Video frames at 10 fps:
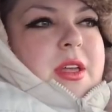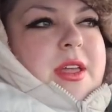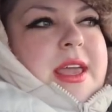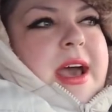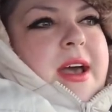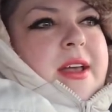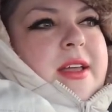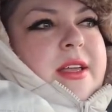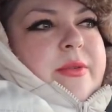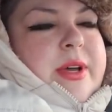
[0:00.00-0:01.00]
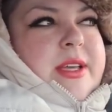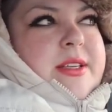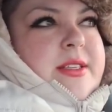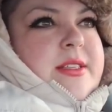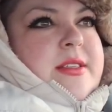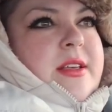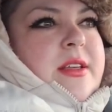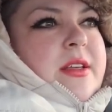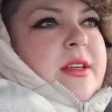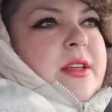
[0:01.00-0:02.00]
yeah, it was.
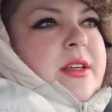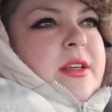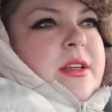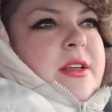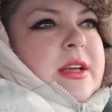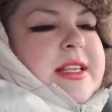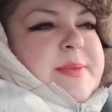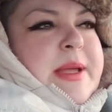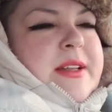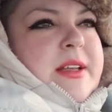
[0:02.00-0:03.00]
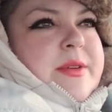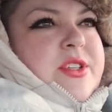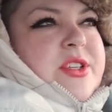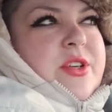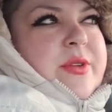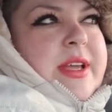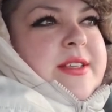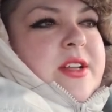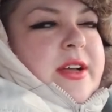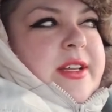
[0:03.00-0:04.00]
I spent. It was just so
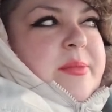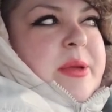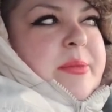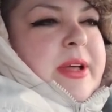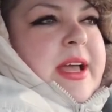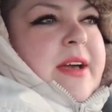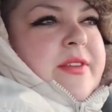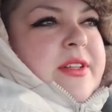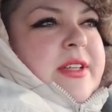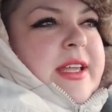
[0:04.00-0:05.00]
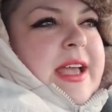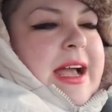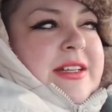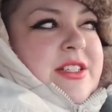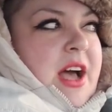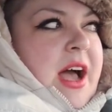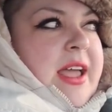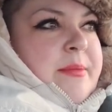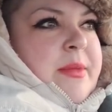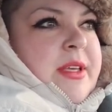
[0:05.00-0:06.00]
nice talking to people I haven't like had
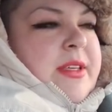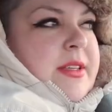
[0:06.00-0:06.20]
time.